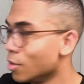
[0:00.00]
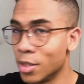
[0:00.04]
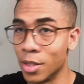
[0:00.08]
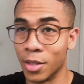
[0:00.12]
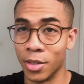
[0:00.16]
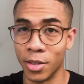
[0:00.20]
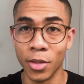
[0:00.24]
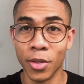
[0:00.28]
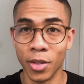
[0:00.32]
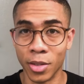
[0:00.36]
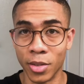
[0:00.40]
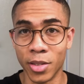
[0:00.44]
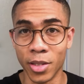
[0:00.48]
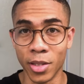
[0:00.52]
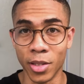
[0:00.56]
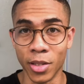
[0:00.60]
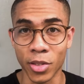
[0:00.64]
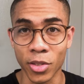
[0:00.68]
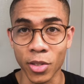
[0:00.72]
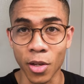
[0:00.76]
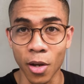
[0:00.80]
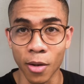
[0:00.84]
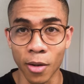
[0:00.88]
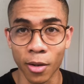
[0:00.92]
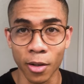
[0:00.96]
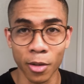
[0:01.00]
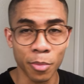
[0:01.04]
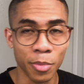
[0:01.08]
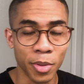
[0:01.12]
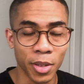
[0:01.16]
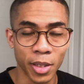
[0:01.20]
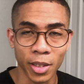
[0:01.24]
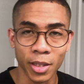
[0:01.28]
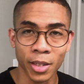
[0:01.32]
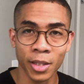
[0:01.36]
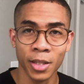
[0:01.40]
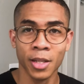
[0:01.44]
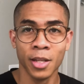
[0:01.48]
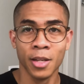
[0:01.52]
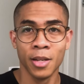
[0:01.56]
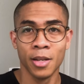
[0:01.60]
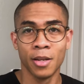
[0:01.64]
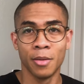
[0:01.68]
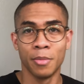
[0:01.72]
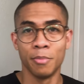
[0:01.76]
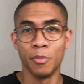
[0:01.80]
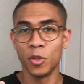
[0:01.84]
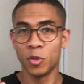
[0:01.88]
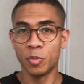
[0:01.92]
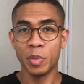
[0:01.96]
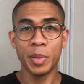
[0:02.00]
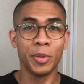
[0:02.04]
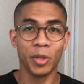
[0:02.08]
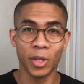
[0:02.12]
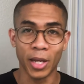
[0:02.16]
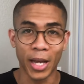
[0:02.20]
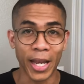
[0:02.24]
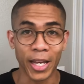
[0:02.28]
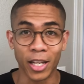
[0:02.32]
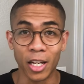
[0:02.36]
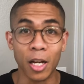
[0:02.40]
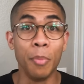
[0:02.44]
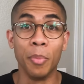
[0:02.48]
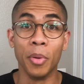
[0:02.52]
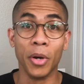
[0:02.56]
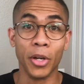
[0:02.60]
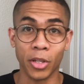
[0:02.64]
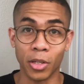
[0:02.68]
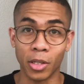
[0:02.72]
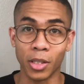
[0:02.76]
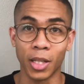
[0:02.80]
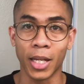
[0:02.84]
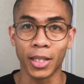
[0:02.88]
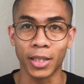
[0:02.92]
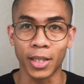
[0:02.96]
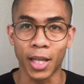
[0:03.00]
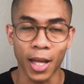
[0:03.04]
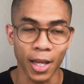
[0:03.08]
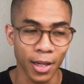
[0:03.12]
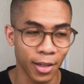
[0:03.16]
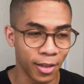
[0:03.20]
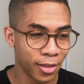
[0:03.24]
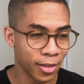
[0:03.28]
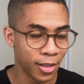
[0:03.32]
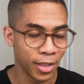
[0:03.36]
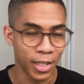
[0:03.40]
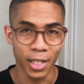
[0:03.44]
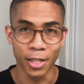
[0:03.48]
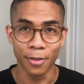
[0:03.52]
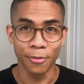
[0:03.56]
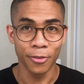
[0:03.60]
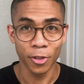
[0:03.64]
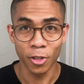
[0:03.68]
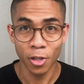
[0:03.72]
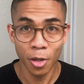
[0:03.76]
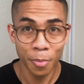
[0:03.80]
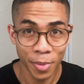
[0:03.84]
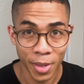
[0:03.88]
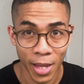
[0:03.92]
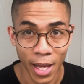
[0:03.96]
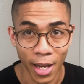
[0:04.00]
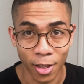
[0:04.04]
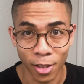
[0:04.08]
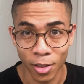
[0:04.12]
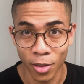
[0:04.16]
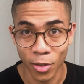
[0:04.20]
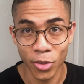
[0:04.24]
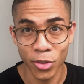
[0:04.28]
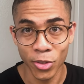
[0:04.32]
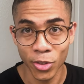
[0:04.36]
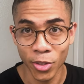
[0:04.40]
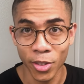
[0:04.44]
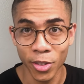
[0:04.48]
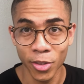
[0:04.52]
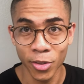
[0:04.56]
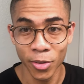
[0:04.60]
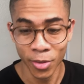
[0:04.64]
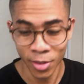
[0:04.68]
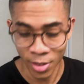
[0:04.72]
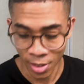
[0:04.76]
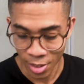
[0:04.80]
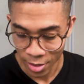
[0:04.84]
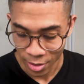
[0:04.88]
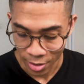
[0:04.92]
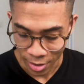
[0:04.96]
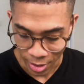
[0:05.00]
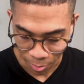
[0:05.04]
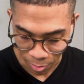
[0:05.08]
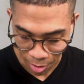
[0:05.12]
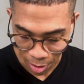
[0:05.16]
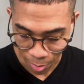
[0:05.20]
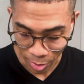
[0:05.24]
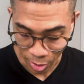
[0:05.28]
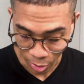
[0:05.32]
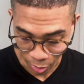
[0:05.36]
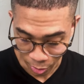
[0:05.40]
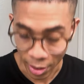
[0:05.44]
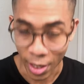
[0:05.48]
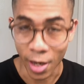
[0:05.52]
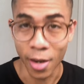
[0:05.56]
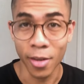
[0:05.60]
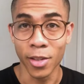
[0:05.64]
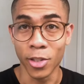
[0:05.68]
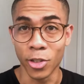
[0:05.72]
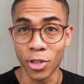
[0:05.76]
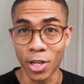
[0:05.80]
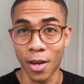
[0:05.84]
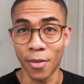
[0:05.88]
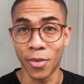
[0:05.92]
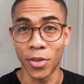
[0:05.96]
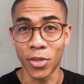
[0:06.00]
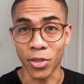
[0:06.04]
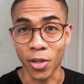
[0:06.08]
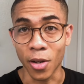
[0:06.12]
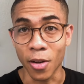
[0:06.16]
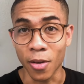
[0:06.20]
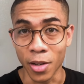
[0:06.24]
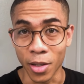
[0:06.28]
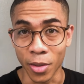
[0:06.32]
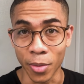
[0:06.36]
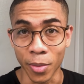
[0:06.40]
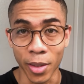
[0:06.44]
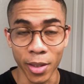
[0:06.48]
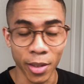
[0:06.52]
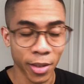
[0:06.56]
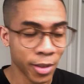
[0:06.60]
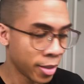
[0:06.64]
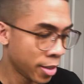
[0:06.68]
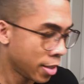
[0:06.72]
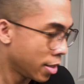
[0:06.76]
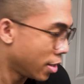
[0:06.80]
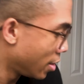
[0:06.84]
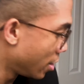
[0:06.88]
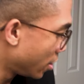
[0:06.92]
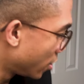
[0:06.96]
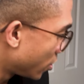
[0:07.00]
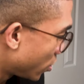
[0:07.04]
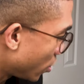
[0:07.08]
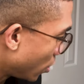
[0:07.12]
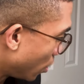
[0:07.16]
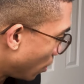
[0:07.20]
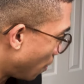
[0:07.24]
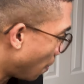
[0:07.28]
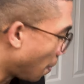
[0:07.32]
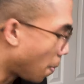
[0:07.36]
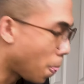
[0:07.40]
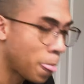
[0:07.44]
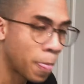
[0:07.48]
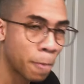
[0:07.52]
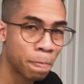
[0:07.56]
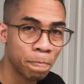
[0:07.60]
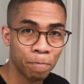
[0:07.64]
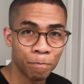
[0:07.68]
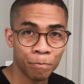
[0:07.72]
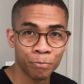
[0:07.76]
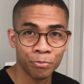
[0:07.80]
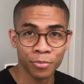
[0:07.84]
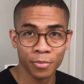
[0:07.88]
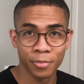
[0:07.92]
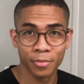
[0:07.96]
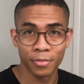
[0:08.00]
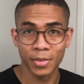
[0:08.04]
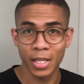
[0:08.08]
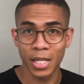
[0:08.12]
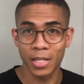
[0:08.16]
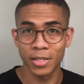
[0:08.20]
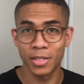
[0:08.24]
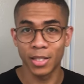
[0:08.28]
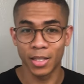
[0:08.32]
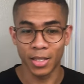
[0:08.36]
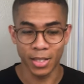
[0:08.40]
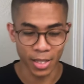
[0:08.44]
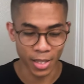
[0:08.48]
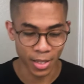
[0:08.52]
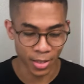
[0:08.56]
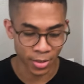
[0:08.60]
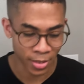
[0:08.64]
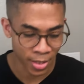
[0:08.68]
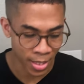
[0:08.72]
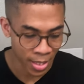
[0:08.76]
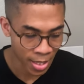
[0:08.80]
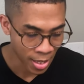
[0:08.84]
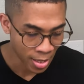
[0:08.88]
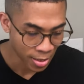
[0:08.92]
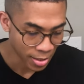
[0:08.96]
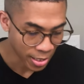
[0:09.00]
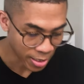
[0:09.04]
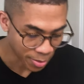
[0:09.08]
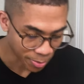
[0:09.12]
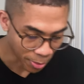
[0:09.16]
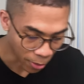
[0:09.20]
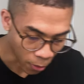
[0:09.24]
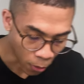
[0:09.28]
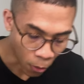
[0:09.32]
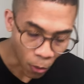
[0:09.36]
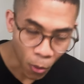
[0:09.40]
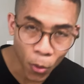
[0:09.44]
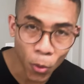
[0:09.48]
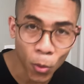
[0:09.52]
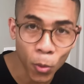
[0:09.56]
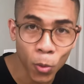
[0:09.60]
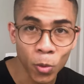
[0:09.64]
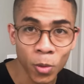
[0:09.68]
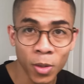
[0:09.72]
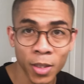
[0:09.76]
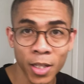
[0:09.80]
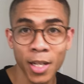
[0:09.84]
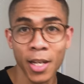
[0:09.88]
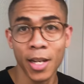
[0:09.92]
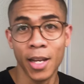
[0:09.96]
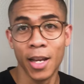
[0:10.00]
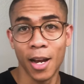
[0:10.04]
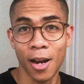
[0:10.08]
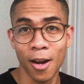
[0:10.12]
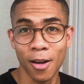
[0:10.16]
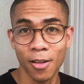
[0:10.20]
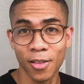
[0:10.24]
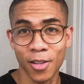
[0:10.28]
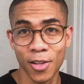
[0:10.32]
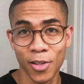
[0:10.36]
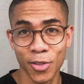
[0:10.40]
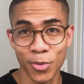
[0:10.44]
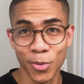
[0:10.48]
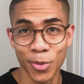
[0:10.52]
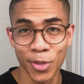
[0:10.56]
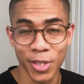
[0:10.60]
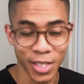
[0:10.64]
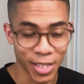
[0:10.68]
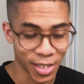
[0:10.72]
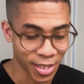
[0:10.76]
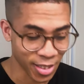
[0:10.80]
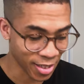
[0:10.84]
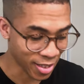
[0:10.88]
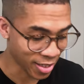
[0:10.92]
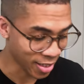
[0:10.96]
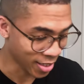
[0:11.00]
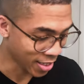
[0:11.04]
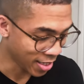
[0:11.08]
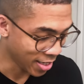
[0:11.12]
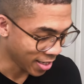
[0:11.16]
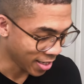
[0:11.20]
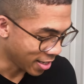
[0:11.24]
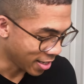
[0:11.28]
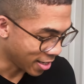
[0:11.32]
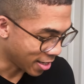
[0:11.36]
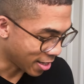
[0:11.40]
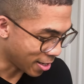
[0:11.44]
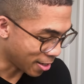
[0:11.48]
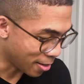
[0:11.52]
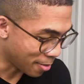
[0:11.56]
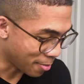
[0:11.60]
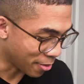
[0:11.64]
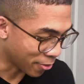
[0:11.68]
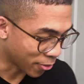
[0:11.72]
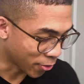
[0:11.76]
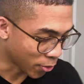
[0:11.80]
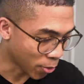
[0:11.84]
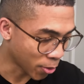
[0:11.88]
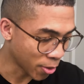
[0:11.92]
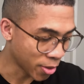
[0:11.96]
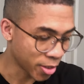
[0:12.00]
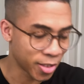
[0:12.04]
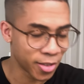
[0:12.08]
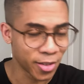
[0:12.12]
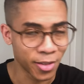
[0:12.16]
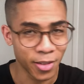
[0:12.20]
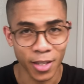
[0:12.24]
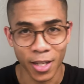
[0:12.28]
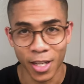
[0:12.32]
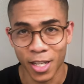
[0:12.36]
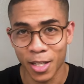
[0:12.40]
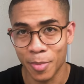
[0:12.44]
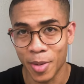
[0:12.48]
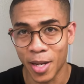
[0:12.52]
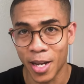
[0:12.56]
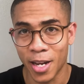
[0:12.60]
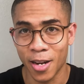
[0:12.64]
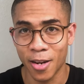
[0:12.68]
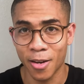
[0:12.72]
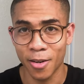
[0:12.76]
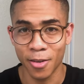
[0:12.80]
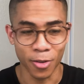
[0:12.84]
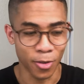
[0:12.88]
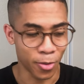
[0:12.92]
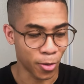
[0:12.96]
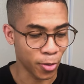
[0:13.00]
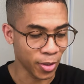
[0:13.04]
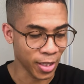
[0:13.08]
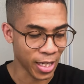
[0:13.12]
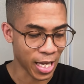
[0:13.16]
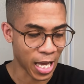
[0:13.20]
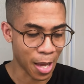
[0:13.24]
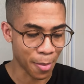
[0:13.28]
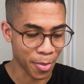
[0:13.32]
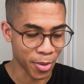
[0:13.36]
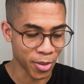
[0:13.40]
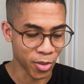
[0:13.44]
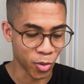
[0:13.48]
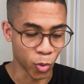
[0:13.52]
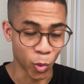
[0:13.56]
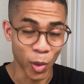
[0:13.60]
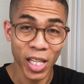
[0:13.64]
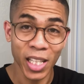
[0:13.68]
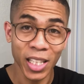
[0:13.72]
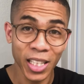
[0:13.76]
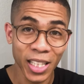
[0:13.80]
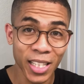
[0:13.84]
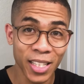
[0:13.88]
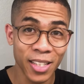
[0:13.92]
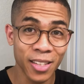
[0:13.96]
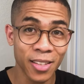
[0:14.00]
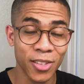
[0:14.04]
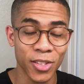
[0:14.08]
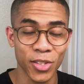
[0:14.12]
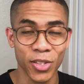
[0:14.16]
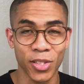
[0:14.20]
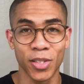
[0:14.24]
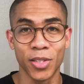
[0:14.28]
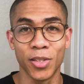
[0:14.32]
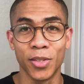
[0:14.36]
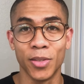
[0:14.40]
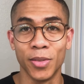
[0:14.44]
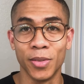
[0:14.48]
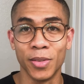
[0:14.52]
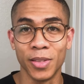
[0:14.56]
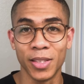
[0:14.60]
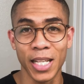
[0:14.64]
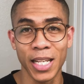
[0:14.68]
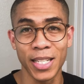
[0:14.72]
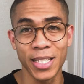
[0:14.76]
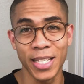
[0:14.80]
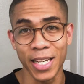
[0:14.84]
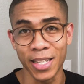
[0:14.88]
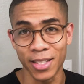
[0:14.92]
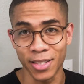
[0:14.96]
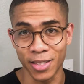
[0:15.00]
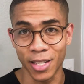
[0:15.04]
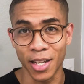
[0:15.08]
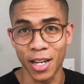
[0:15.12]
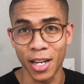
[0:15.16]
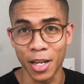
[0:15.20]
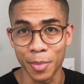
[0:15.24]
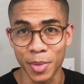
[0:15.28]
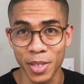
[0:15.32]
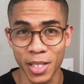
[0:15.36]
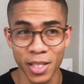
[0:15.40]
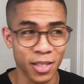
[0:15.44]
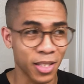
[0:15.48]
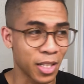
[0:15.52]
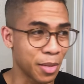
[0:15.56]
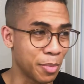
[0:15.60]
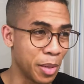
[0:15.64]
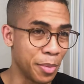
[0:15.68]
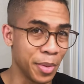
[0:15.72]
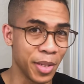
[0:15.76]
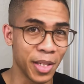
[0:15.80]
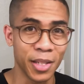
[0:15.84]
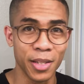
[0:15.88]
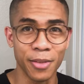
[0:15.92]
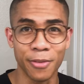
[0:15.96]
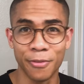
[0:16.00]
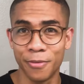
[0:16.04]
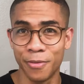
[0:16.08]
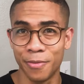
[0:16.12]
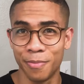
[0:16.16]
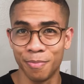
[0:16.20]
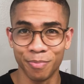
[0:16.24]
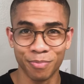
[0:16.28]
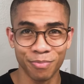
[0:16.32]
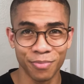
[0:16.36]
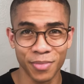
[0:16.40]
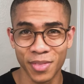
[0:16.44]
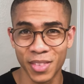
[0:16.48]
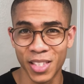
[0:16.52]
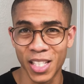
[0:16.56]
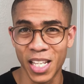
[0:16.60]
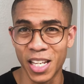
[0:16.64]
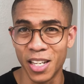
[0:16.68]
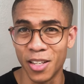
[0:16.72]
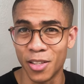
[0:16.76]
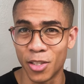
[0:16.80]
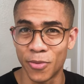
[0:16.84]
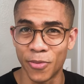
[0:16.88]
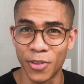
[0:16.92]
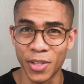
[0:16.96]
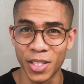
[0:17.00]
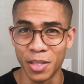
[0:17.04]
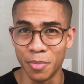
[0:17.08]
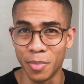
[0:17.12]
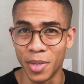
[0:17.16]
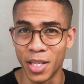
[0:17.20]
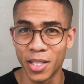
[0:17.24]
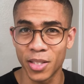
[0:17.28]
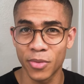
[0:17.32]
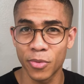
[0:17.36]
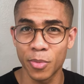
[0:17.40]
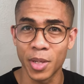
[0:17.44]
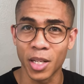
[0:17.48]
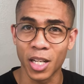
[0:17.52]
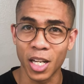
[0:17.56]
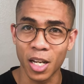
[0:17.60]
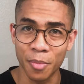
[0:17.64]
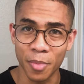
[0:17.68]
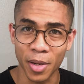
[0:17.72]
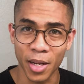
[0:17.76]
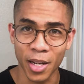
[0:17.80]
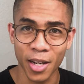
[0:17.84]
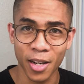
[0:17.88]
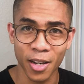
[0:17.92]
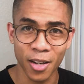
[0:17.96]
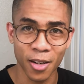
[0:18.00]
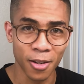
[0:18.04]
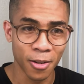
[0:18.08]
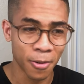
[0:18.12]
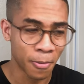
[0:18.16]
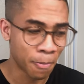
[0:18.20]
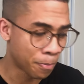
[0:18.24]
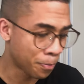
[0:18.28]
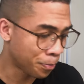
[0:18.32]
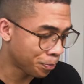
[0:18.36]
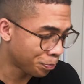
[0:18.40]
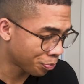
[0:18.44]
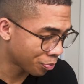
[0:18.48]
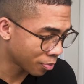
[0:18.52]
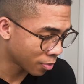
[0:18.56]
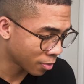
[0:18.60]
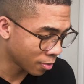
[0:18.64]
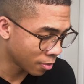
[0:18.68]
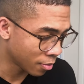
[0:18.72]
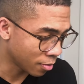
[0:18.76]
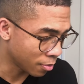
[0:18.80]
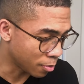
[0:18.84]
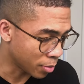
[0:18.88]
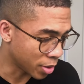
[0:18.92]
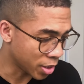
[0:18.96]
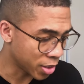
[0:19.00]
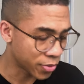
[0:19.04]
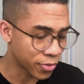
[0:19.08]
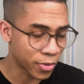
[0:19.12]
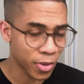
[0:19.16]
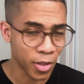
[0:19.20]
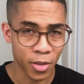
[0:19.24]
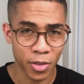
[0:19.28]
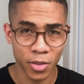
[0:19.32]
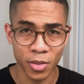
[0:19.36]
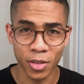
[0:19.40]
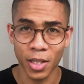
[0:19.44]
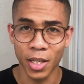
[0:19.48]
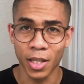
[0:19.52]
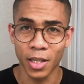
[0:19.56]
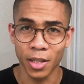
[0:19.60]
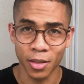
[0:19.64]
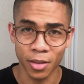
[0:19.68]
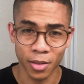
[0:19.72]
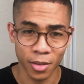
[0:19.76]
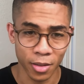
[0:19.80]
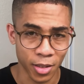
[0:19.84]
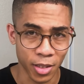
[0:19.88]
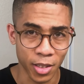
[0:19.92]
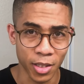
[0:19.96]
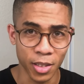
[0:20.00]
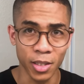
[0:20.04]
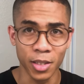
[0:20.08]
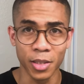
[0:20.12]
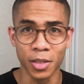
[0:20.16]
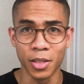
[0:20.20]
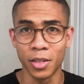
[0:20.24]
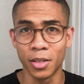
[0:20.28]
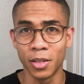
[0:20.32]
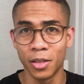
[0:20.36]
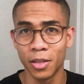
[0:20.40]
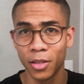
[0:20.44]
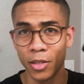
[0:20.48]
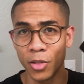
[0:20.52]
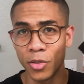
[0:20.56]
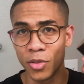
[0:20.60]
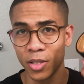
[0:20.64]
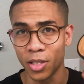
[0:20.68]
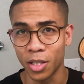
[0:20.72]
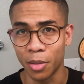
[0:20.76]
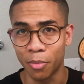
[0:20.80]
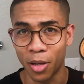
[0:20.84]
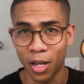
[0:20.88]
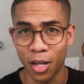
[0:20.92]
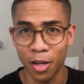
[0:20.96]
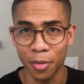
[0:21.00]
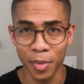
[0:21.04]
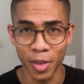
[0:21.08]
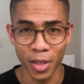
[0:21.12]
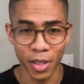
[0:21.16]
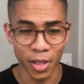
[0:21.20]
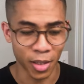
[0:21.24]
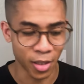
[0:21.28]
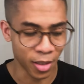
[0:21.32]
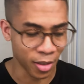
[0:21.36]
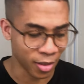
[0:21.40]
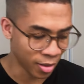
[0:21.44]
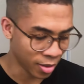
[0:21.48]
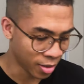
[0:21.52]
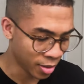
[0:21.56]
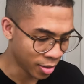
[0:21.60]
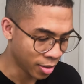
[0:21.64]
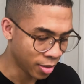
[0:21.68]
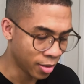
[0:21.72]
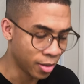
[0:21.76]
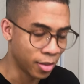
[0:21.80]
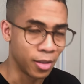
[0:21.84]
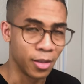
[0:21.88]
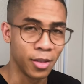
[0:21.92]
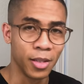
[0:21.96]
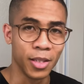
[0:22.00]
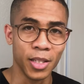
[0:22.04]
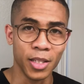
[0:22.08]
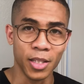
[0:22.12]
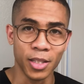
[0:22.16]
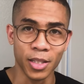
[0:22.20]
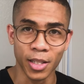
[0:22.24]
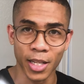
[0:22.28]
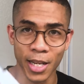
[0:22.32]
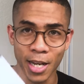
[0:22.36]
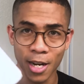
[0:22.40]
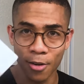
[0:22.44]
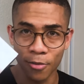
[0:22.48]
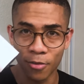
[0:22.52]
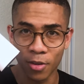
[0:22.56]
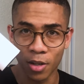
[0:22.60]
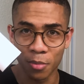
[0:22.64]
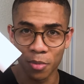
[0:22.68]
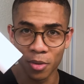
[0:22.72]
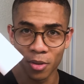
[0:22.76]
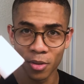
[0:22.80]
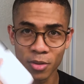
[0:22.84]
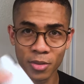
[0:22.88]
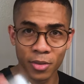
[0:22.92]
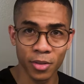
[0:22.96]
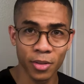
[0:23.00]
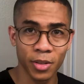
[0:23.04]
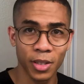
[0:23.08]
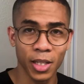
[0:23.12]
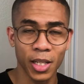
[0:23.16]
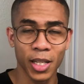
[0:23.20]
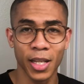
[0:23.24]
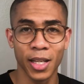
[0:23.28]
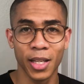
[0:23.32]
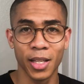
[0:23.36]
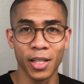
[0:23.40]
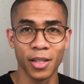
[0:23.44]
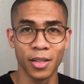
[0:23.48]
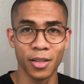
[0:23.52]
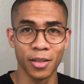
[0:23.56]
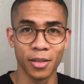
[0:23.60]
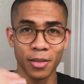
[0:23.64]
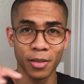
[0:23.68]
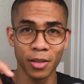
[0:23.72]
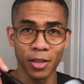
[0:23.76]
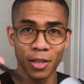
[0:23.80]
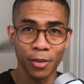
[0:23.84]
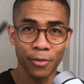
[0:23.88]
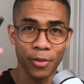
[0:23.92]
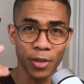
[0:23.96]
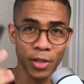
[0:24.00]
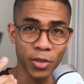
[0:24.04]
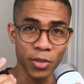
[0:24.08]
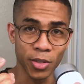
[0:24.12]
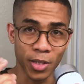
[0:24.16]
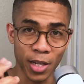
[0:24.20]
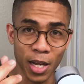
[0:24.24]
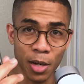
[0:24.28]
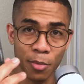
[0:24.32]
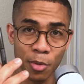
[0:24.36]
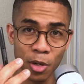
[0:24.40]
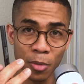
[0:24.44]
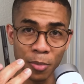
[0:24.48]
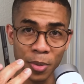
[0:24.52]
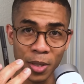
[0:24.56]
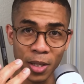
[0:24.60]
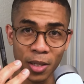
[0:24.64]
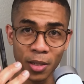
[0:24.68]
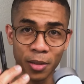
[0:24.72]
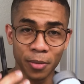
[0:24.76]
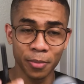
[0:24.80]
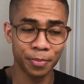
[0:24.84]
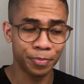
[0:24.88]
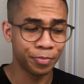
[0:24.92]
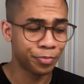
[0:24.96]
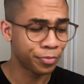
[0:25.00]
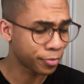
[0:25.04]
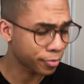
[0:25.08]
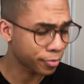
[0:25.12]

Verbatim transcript: you can, you can see the scar, but most people ain't up on you like that. And if they're up that close to you, they probably don't care that you have the scar anyway. So that's it guys. That's my whole hair loss routine. Um, of course, cutting my hair only happens weekly, so that takes time. It takes like maybe 10, 15 minutes for me to cut my hair. But as far as like the using the pomade, the hair fibers, and if I use eyebrow pen,